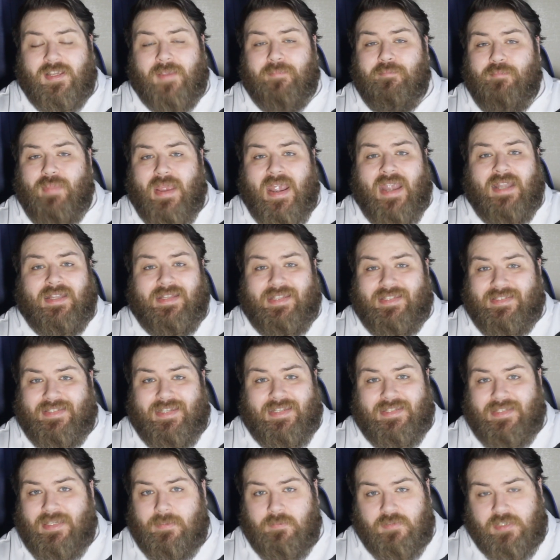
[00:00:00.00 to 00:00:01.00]
I barely
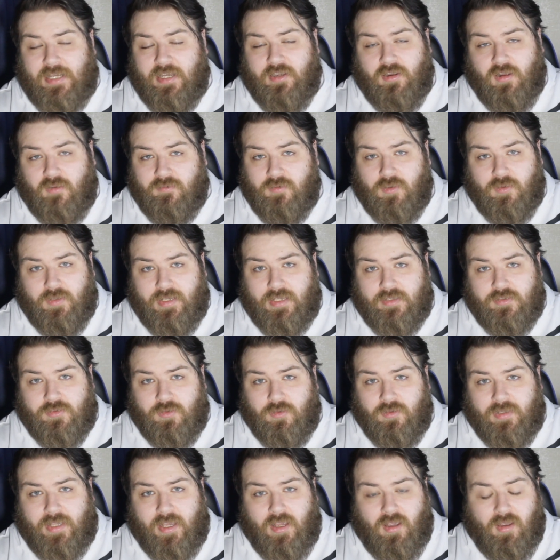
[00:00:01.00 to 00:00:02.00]
see teams getting offload against
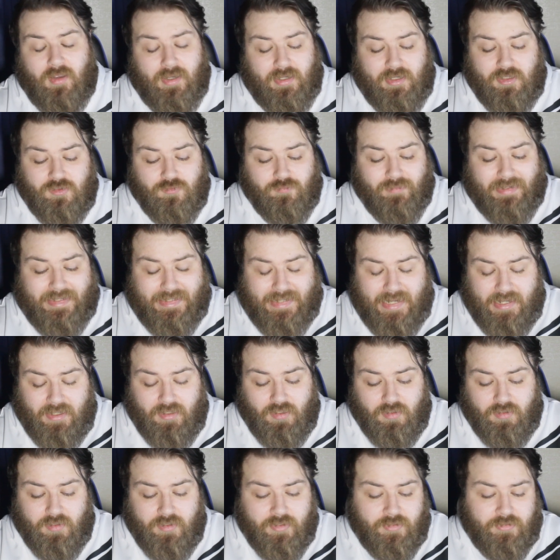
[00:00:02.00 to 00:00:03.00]
Hull KR. It is
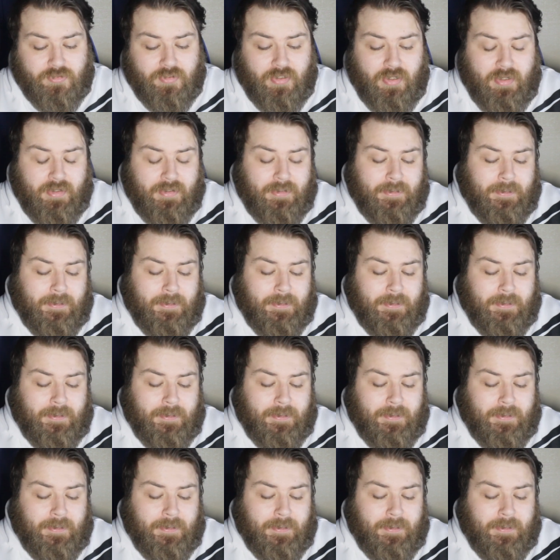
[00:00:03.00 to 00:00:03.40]
ridiculous.